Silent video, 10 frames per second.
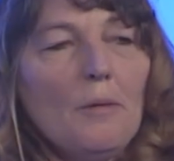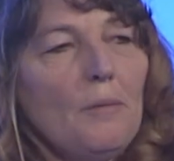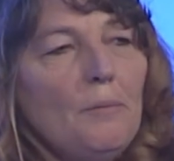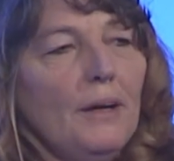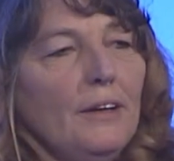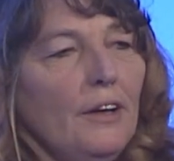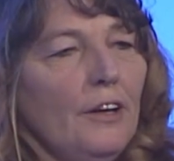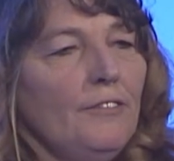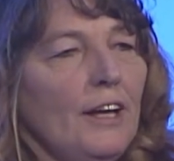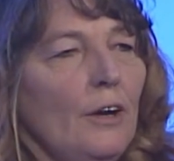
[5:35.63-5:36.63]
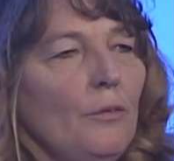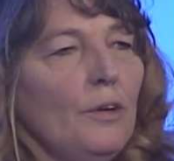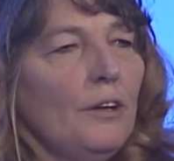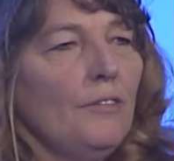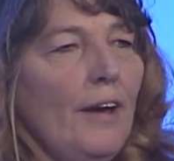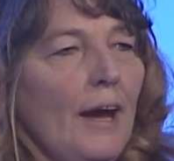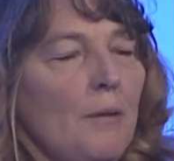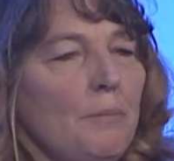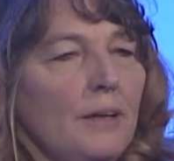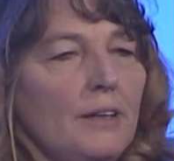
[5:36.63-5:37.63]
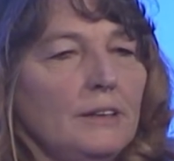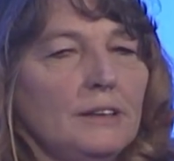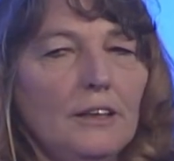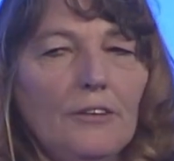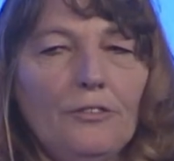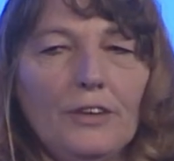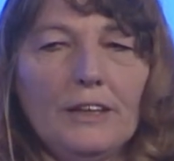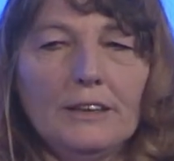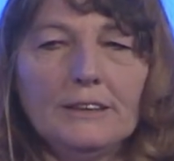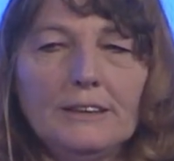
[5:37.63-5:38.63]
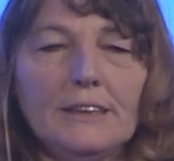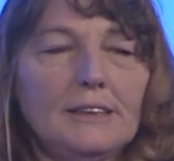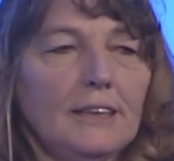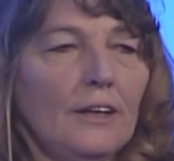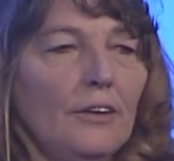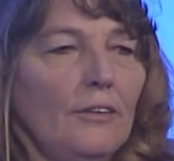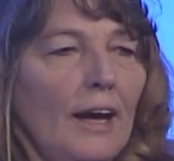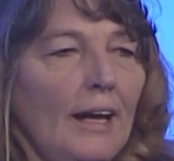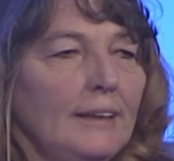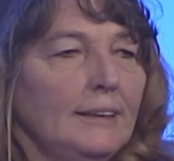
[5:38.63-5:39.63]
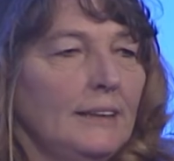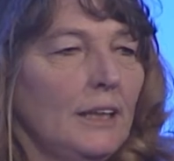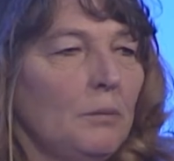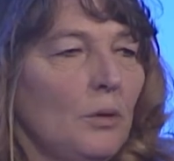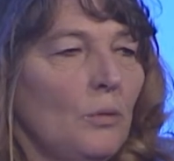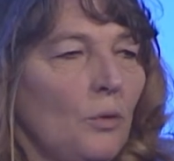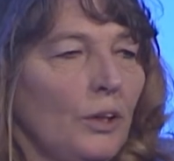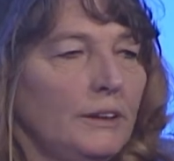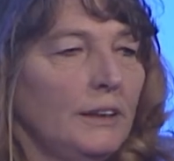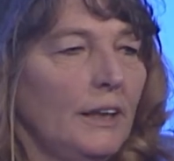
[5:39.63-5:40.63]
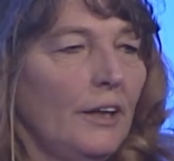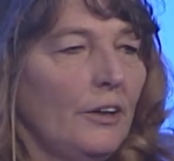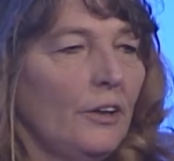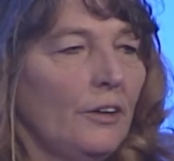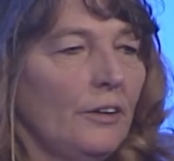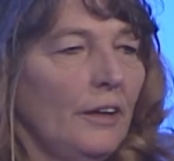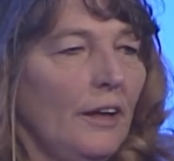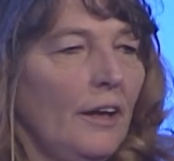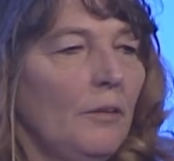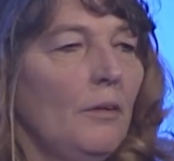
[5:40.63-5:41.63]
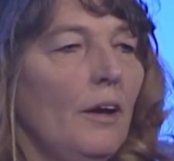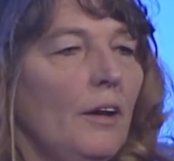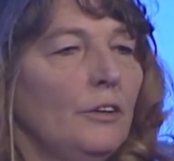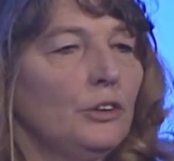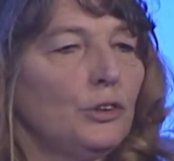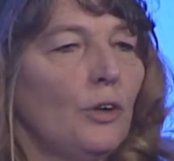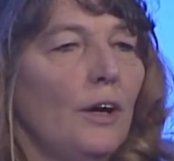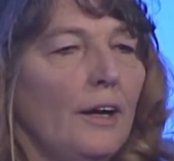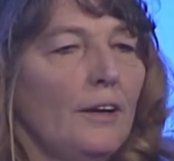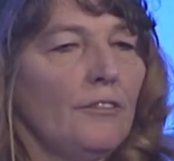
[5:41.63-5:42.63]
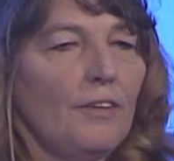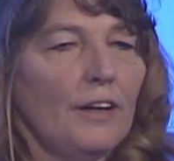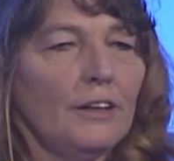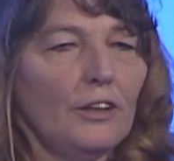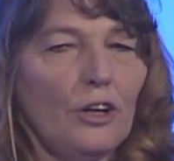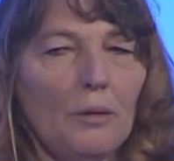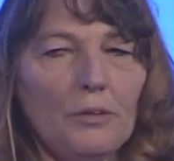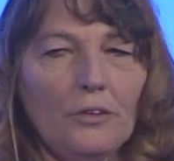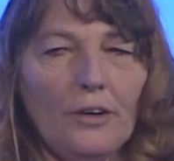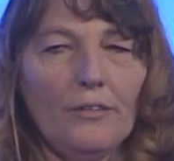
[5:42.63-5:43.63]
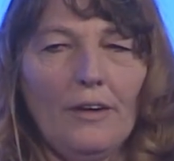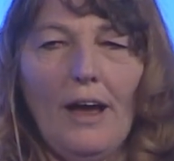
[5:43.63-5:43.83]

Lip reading: But none of that would have happened if we didn't sit down at the table, work together, and try and find the common ground.